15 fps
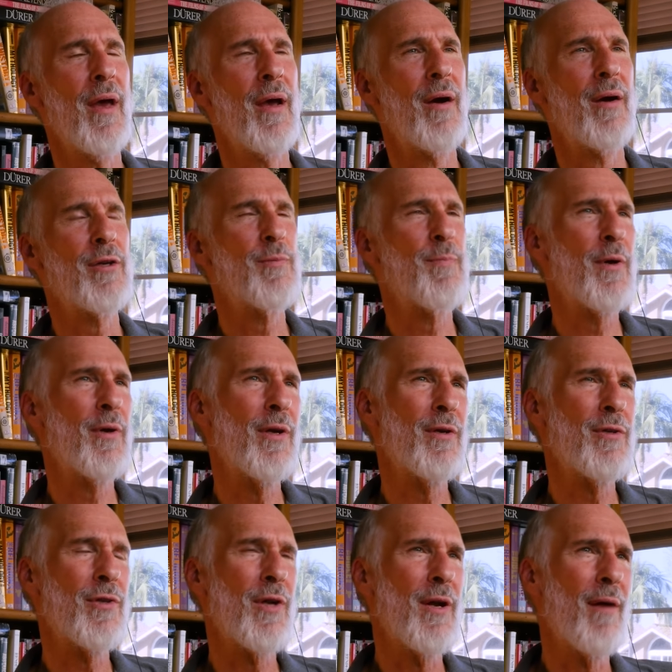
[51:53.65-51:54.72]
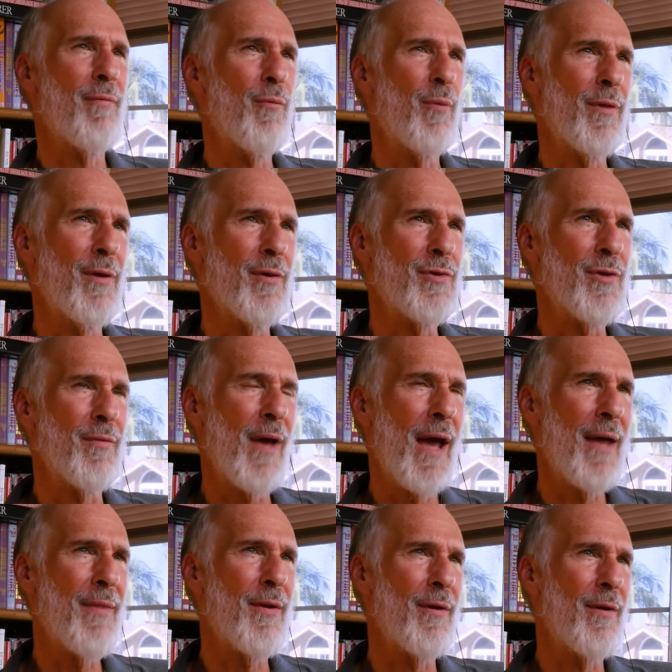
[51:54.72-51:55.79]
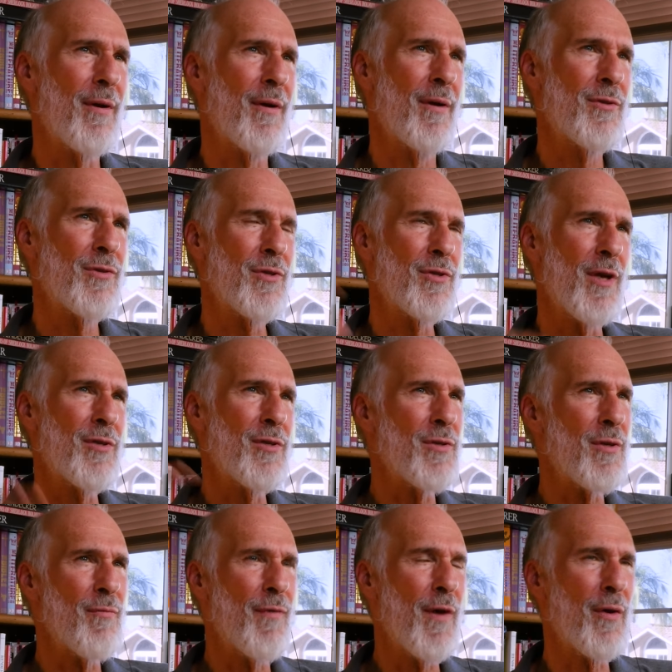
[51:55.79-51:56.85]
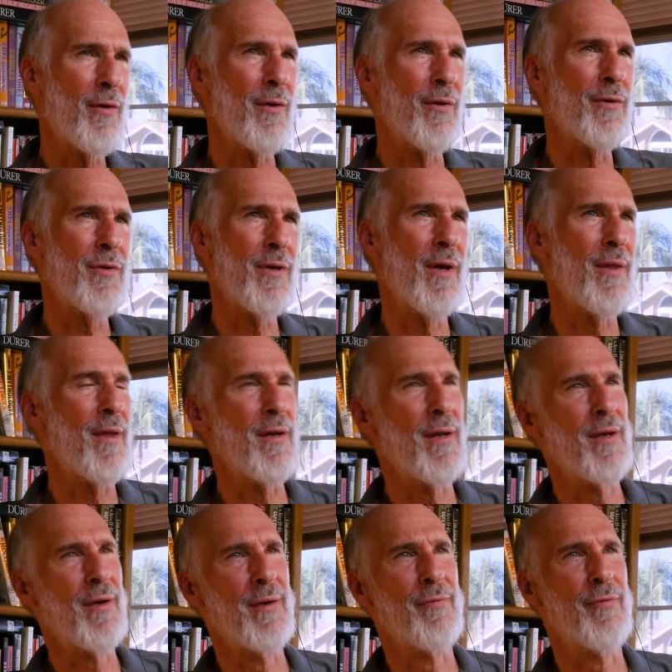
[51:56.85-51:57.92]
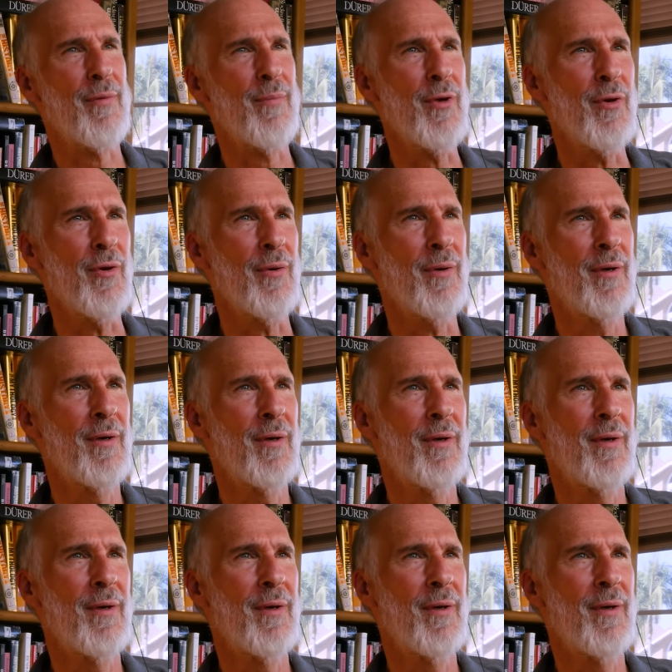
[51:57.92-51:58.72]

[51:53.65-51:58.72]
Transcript: they are experienced enough with this to have had their successes and failures and then to hear it from you yeah.